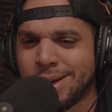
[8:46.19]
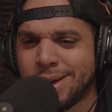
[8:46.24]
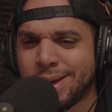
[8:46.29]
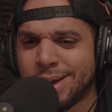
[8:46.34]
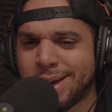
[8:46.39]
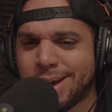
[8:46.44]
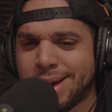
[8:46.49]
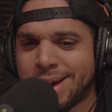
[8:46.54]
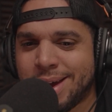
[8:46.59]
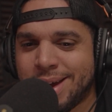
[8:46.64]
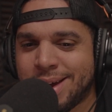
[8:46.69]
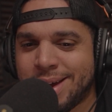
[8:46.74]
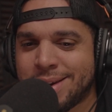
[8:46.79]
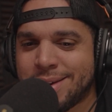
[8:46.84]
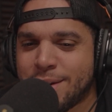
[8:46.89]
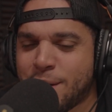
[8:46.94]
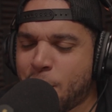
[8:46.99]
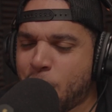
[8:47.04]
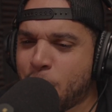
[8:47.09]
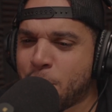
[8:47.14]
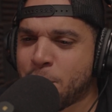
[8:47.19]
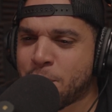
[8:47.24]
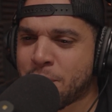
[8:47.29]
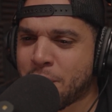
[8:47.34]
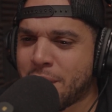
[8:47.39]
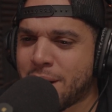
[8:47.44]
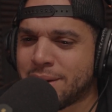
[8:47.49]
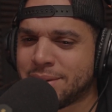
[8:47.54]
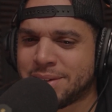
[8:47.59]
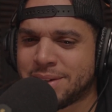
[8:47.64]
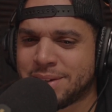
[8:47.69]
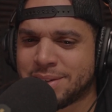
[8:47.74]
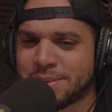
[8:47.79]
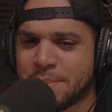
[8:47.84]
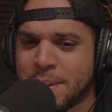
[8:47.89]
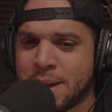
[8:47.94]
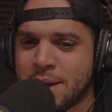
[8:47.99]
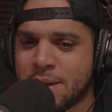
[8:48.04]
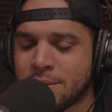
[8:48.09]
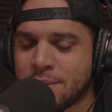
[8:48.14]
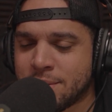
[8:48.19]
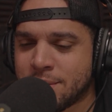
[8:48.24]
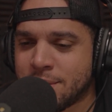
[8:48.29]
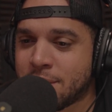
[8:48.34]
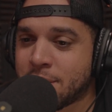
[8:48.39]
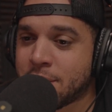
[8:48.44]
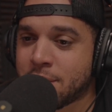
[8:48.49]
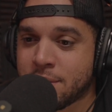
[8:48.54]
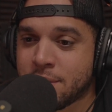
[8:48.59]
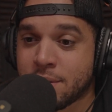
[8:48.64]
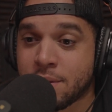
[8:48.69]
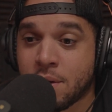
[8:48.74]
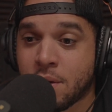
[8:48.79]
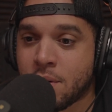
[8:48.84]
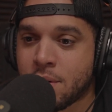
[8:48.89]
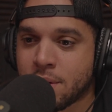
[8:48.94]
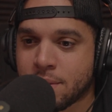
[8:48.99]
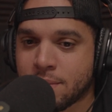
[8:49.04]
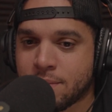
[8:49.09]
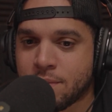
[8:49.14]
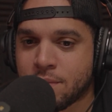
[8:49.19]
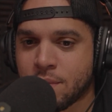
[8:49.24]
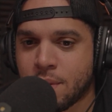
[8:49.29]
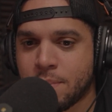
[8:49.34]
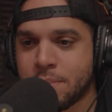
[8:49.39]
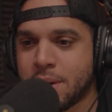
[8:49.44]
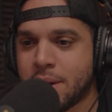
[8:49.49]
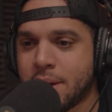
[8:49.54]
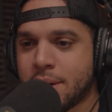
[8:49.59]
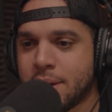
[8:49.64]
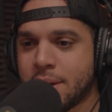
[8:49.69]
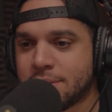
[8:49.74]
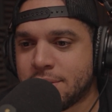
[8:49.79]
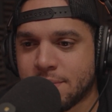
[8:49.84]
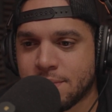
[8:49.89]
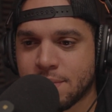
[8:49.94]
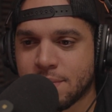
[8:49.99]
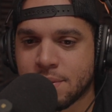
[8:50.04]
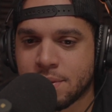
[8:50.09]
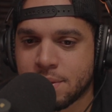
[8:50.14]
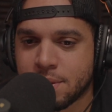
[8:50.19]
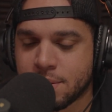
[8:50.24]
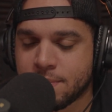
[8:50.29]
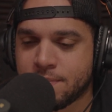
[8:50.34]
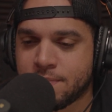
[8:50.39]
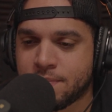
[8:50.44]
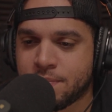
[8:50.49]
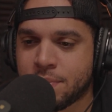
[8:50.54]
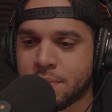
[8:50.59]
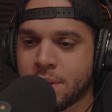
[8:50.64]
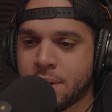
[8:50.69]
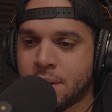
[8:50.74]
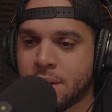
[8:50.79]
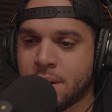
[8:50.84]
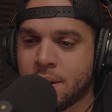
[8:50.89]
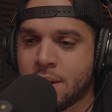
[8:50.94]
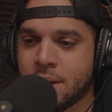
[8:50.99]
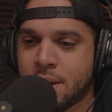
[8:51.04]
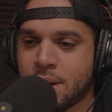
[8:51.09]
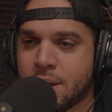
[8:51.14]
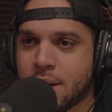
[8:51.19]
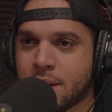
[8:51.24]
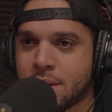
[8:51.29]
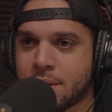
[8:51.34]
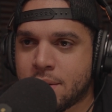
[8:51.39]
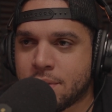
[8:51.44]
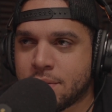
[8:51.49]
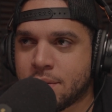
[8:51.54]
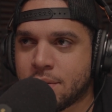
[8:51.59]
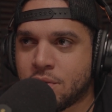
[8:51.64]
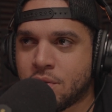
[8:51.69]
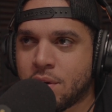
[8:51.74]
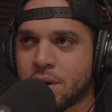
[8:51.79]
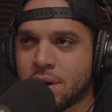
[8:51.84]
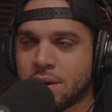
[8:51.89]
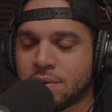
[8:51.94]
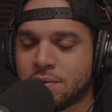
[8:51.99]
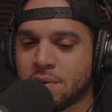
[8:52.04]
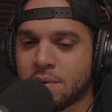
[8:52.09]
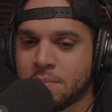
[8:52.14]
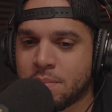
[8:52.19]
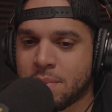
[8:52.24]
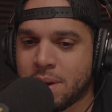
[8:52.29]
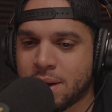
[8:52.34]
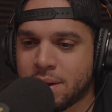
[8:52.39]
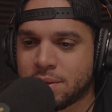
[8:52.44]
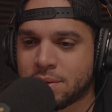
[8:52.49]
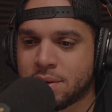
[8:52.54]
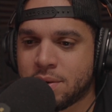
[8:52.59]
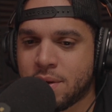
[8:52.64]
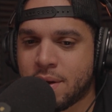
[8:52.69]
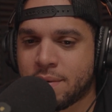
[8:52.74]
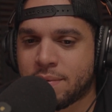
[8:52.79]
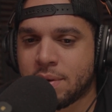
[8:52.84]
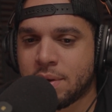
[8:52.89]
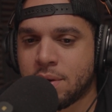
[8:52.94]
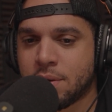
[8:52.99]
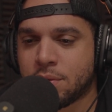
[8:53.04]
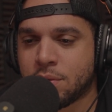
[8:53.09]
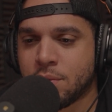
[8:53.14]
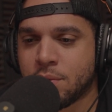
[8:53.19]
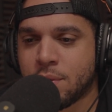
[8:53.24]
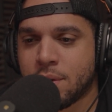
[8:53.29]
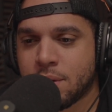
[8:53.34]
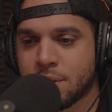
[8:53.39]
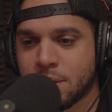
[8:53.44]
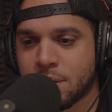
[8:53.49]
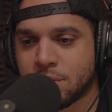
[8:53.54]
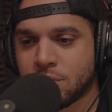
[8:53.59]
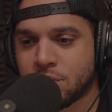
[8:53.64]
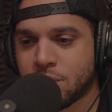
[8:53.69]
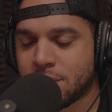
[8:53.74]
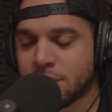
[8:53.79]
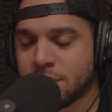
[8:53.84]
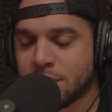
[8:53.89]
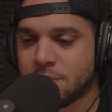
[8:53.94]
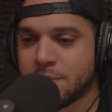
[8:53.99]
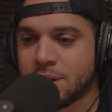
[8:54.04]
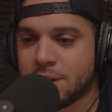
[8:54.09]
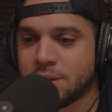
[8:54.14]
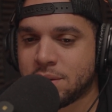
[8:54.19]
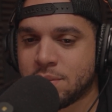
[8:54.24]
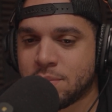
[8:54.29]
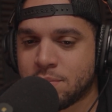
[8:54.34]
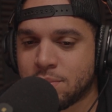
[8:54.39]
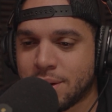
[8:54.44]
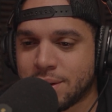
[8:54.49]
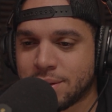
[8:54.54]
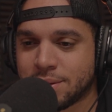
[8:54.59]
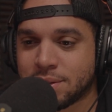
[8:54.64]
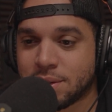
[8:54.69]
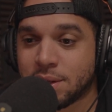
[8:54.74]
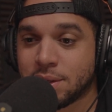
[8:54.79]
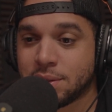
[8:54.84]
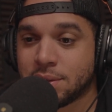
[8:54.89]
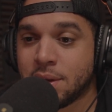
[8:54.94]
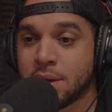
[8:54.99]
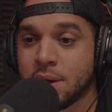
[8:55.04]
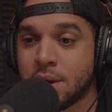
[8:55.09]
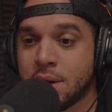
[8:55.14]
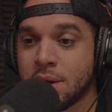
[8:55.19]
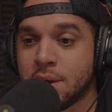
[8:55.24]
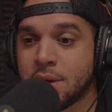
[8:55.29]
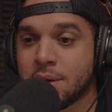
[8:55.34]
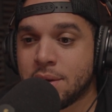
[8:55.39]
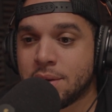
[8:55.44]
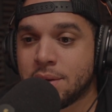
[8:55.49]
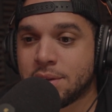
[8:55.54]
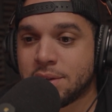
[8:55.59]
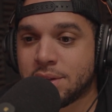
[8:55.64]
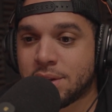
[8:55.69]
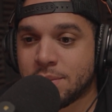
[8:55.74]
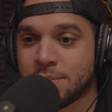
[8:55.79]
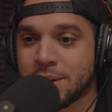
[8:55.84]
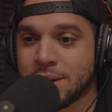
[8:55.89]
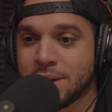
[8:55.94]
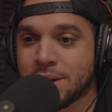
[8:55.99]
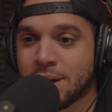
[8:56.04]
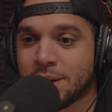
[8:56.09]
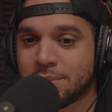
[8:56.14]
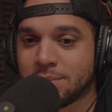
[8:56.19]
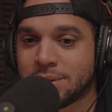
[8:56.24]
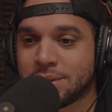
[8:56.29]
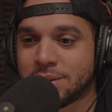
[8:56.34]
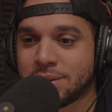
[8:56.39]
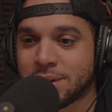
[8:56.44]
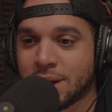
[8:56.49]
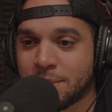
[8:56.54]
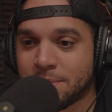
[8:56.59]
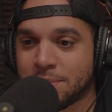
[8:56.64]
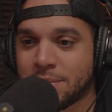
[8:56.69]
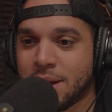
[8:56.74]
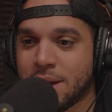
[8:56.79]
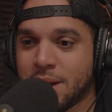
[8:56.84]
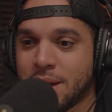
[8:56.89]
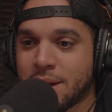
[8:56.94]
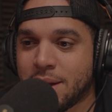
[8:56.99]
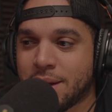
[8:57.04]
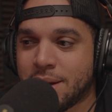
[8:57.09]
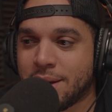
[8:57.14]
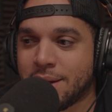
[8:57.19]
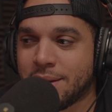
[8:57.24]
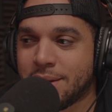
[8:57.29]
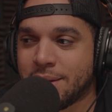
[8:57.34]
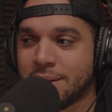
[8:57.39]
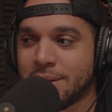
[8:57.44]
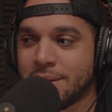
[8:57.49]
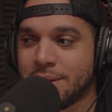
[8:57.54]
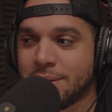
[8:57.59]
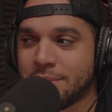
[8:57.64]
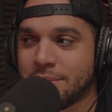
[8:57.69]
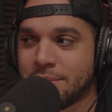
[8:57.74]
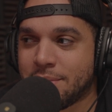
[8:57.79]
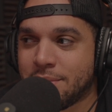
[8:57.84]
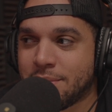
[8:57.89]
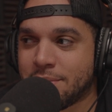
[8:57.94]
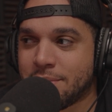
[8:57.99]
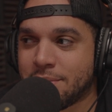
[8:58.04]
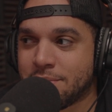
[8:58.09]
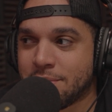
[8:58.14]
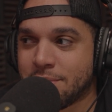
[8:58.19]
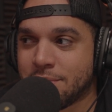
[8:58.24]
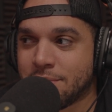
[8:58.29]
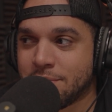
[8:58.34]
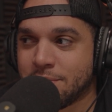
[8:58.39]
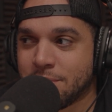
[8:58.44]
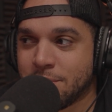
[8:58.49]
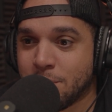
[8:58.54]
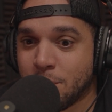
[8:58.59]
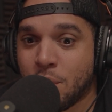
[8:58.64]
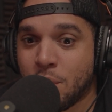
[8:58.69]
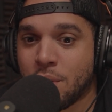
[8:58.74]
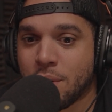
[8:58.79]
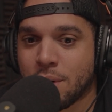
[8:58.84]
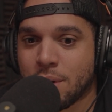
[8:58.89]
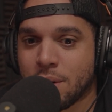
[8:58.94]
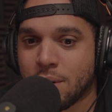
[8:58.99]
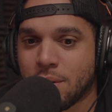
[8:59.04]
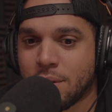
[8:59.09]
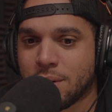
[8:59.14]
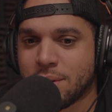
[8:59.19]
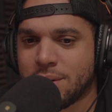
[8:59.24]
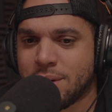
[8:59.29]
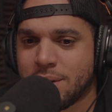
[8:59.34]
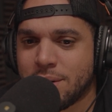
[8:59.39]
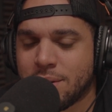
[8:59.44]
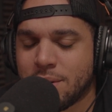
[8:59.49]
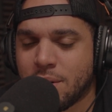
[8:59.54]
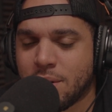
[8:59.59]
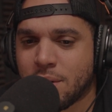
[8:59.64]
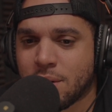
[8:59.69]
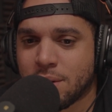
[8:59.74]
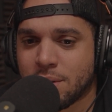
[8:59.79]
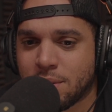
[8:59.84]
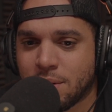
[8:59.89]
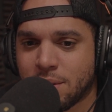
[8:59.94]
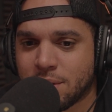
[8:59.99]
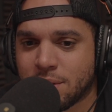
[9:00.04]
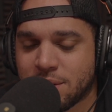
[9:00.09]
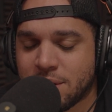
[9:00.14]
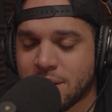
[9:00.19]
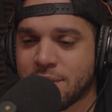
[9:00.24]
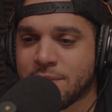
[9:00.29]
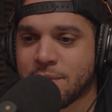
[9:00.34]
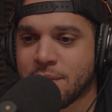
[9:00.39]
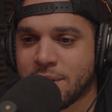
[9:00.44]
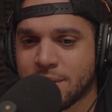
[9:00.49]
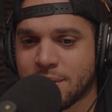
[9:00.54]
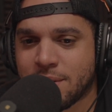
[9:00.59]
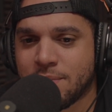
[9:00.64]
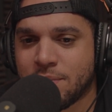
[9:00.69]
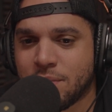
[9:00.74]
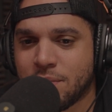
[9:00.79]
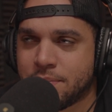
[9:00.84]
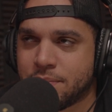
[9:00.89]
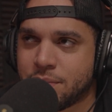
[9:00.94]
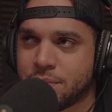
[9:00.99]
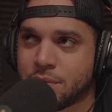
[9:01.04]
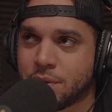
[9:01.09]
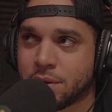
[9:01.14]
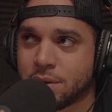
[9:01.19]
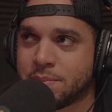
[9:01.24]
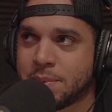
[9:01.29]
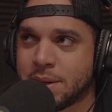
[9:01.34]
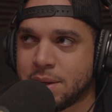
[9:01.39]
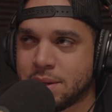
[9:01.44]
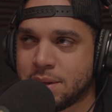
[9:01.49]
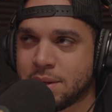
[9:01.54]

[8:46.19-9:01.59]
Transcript: and the whole process. I mean, you're going from being a civilian, and there's a transformation. You have to go through a transformation process to become something more or different, so to speak,